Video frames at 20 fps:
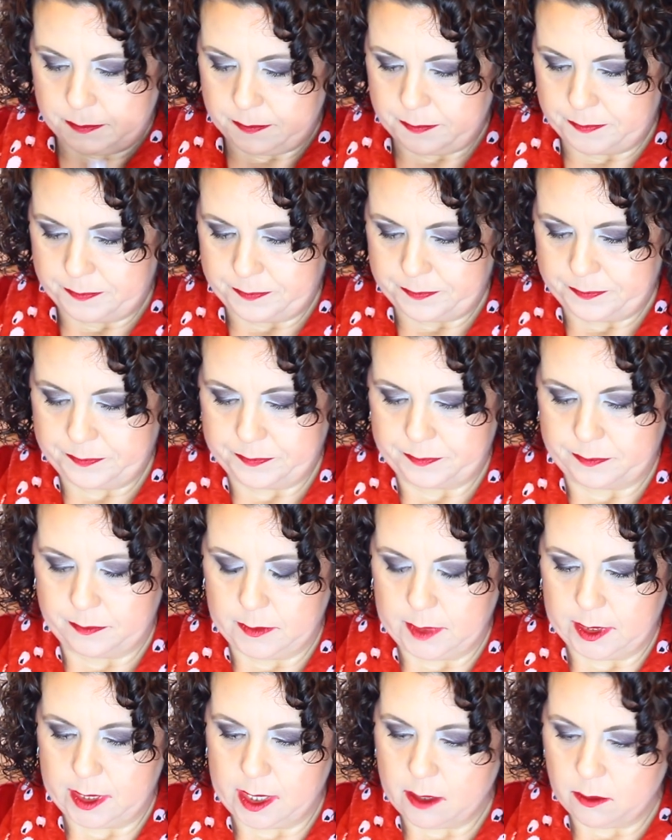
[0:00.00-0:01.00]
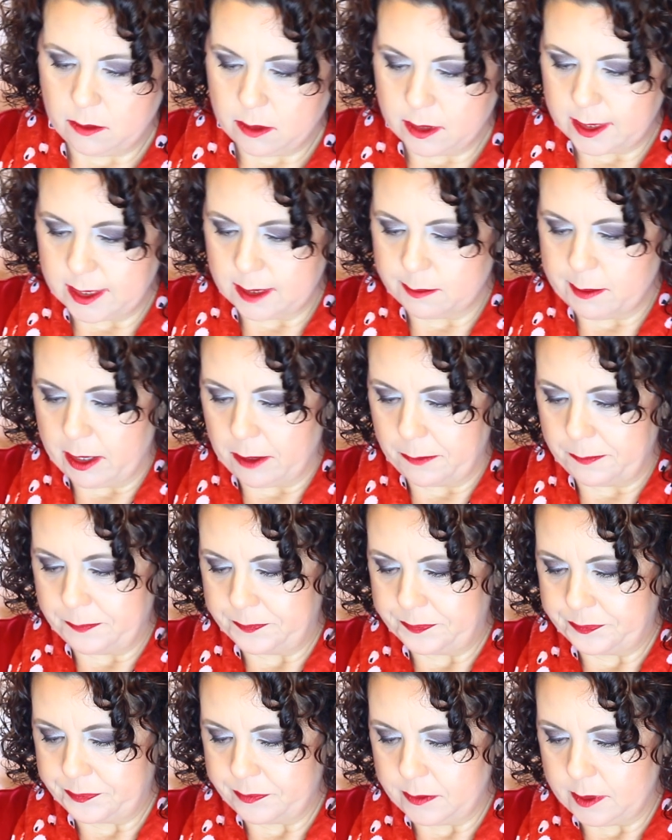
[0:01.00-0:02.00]
Hmm, can't really smell.
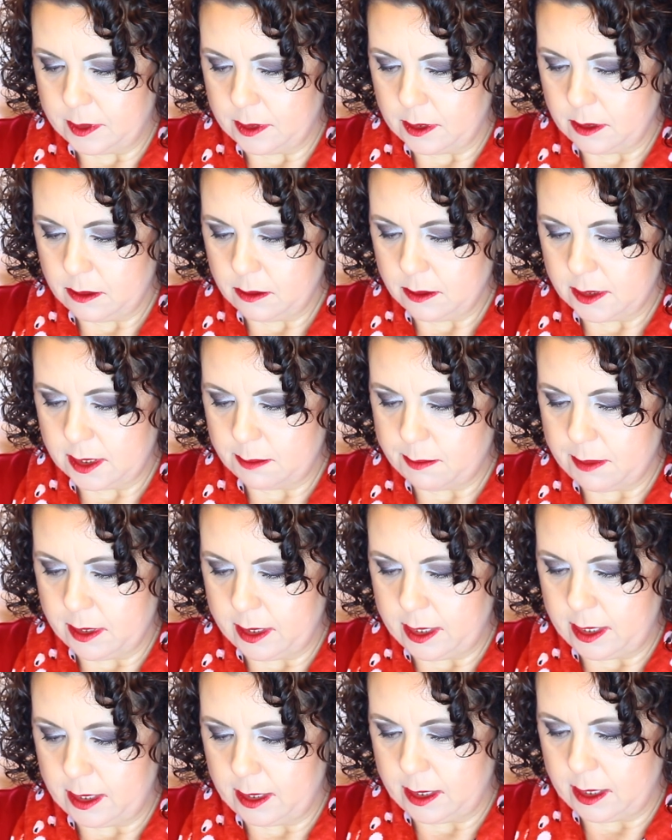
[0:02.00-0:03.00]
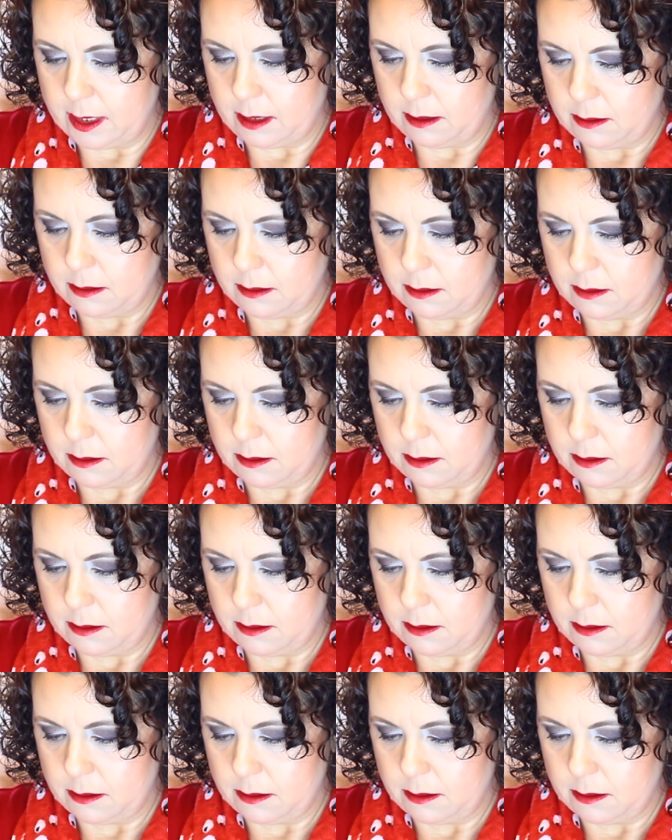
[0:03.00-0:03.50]
I don't smell anything.